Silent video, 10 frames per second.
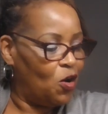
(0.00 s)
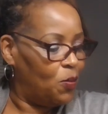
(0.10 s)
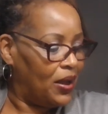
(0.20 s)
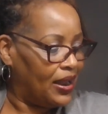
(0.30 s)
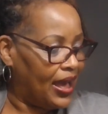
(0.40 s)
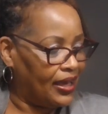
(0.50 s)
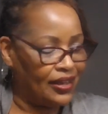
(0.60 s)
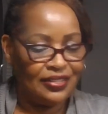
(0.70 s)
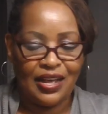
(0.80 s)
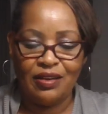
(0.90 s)
I hope I like
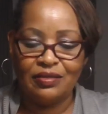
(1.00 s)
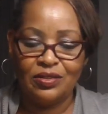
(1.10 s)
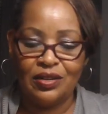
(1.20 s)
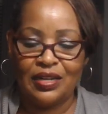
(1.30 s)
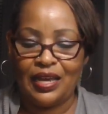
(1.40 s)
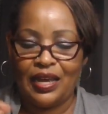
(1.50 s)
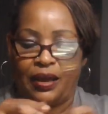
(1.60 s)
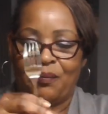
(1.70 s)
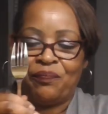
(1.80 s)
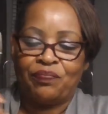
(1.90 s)
it because I'll do it
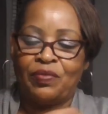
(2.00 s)
again.